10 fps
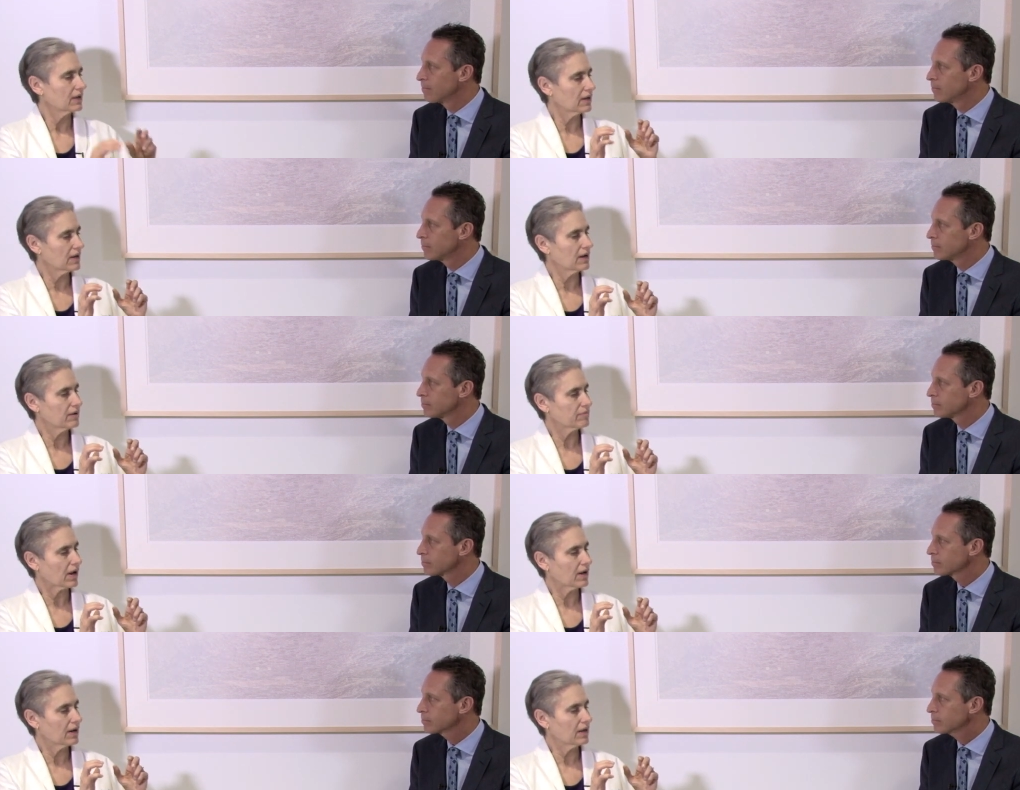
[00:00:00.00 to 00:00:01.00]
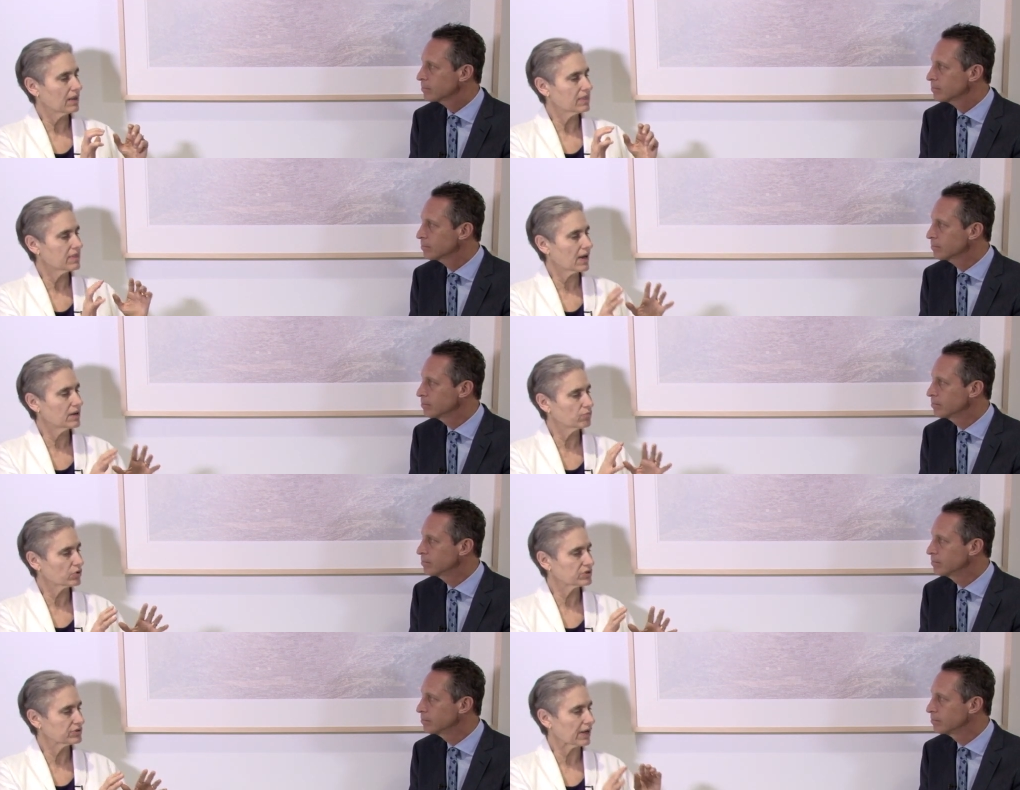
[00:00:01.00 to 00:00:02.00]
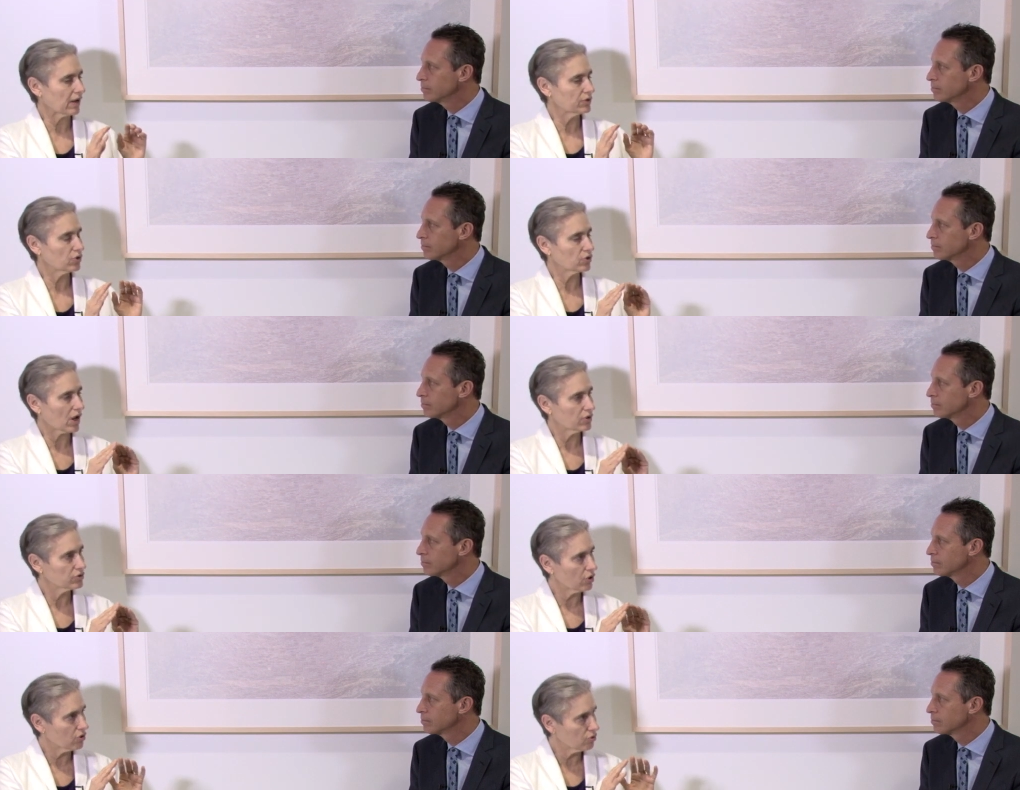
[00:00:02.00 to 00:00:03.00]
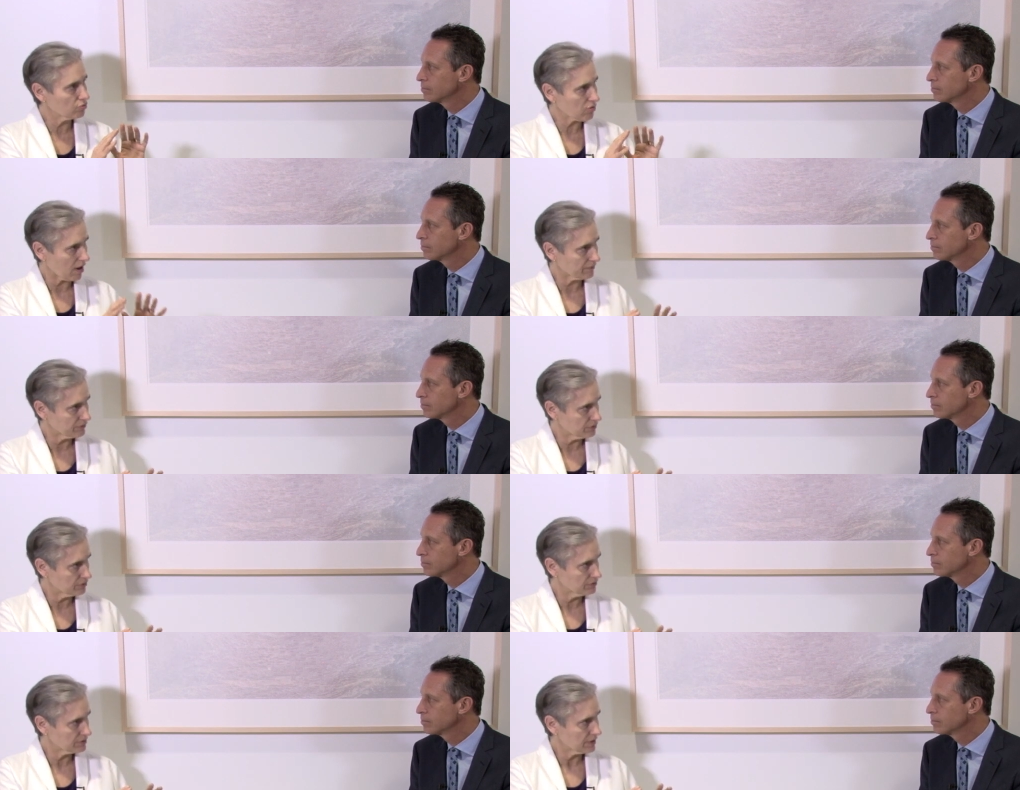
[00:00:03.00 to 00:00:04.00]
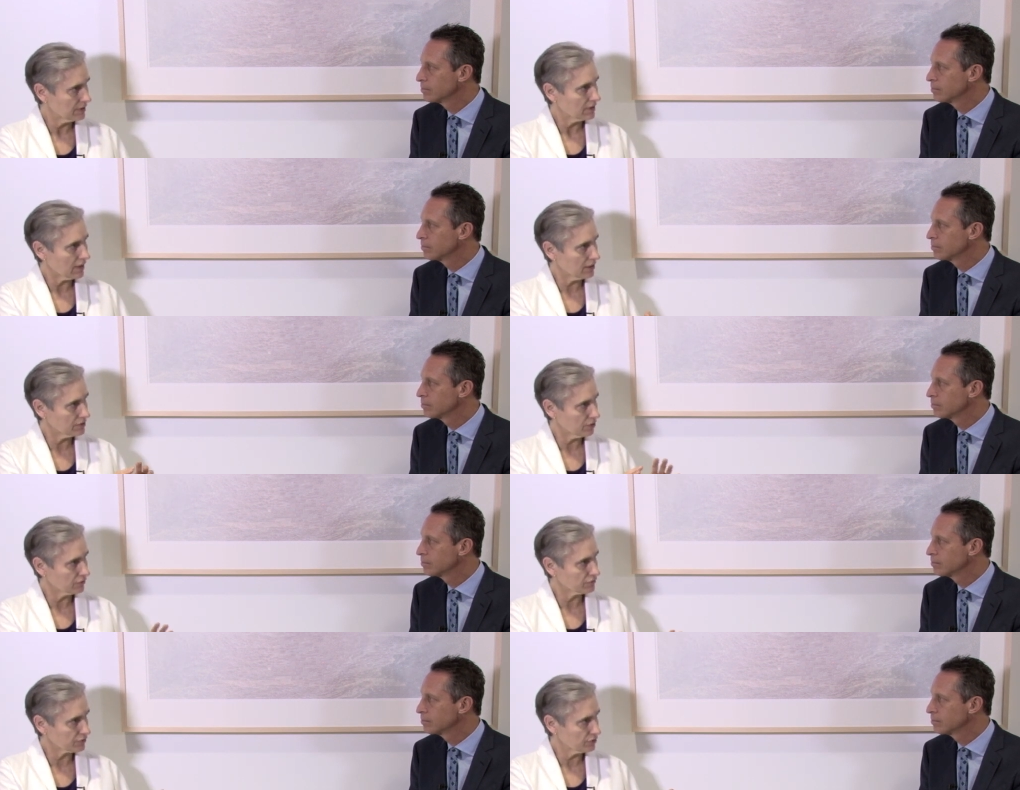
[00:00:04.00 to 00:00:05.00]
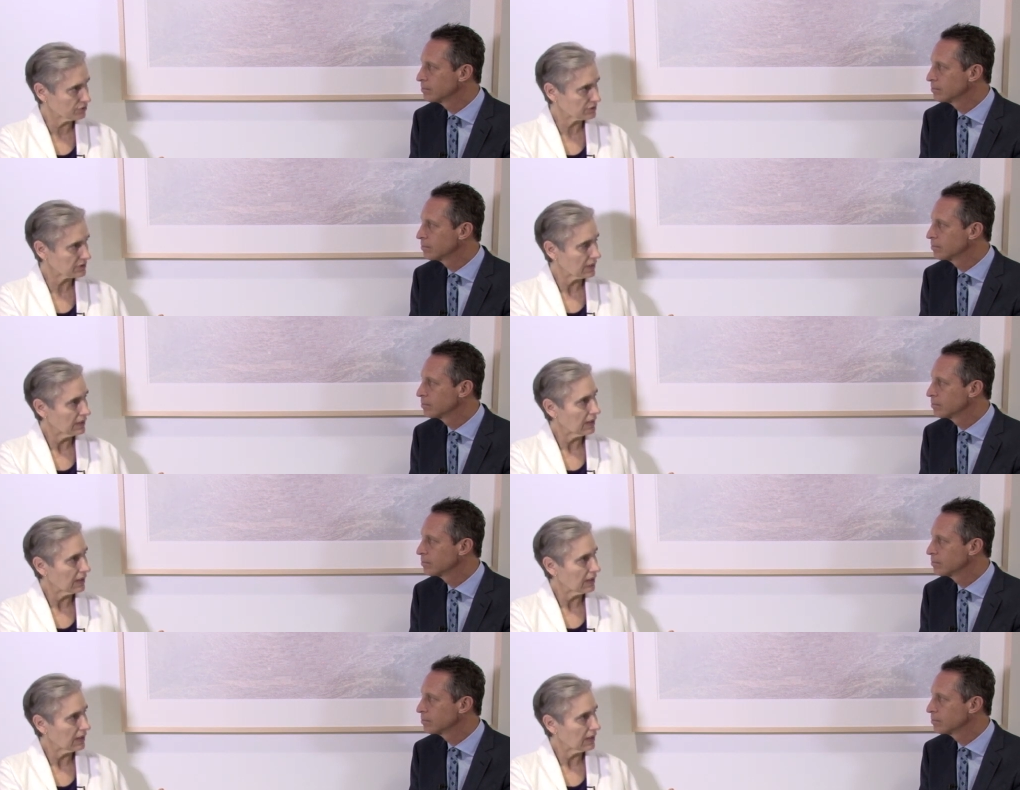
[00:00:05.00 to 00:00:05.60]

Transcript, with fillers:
Speaker 1: um, uh, then we're down uh, no raw foods, uh, no fruits,